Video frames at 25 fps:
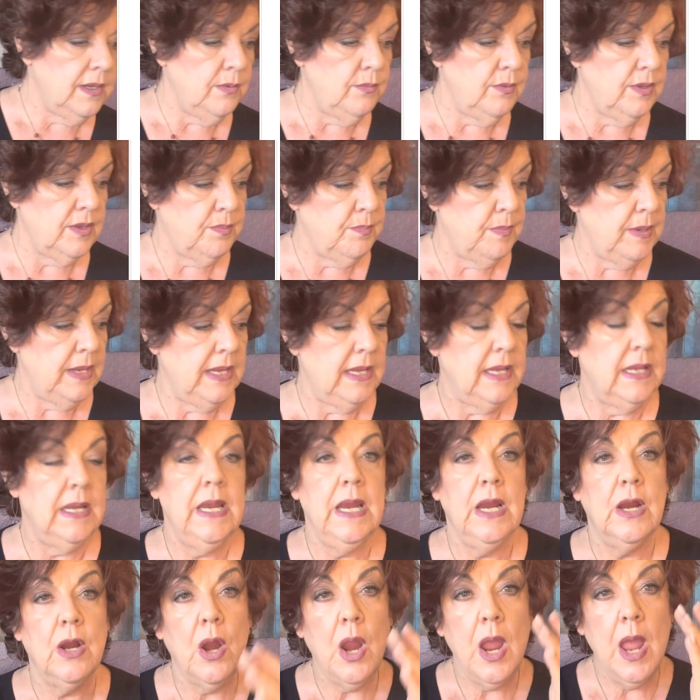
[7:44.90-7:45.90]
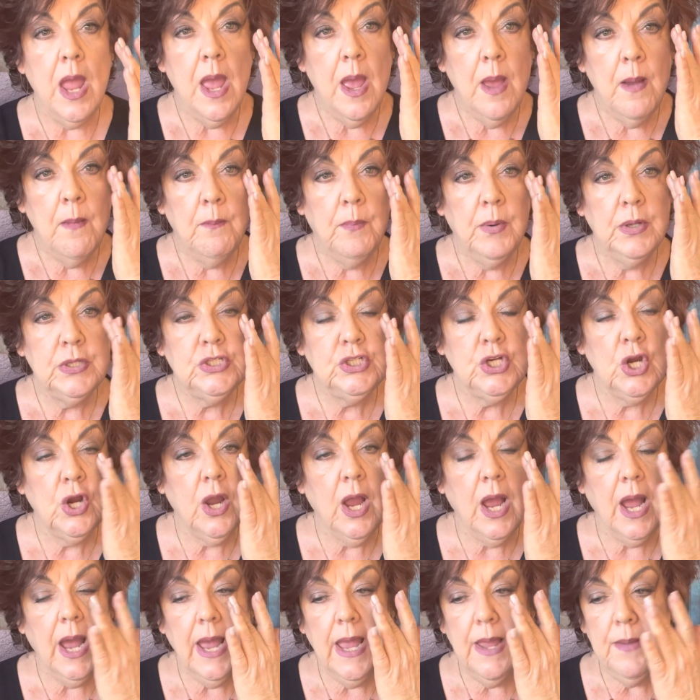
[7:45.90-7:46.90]
with me in here, but your
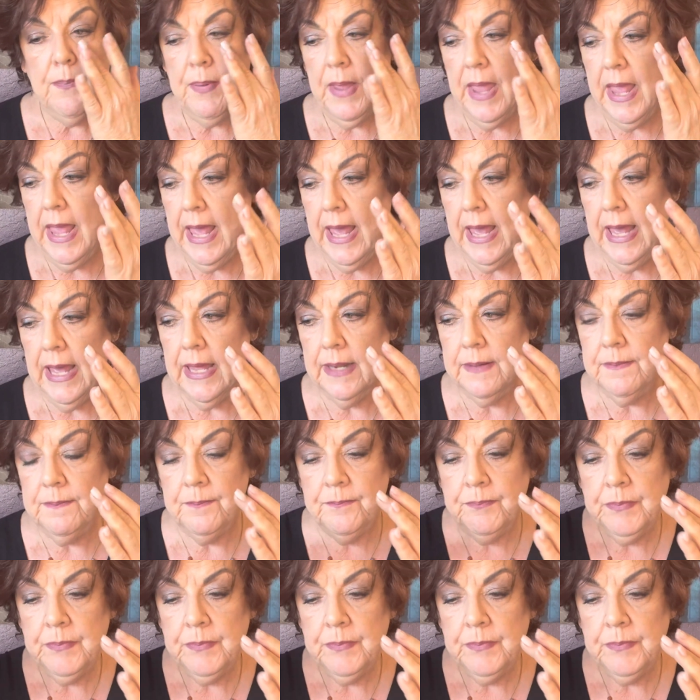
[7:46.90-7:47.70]
iPad,